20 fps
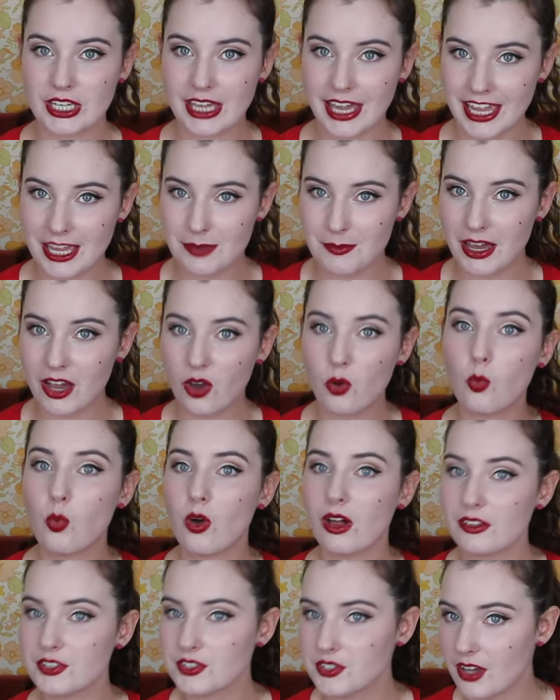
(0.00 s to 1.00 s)
came out
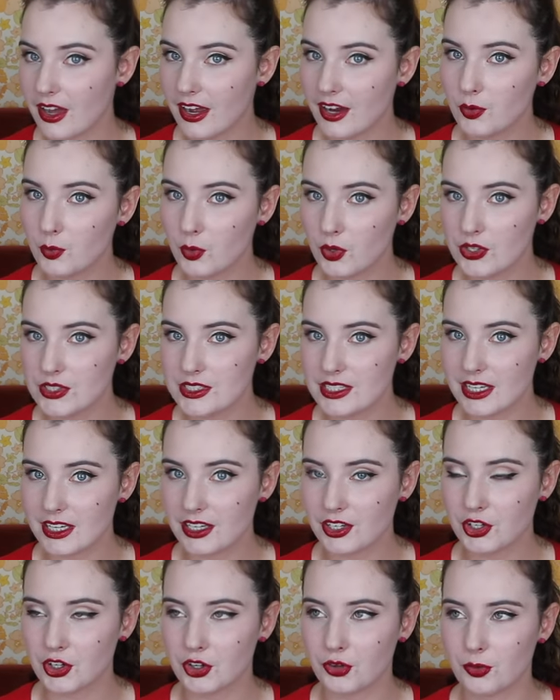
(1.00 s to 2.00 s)
whilst I was
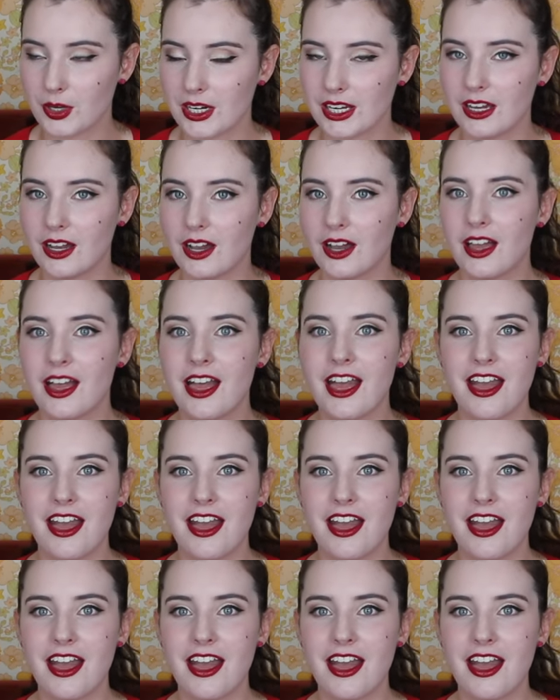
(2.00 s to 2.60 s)
in Korea.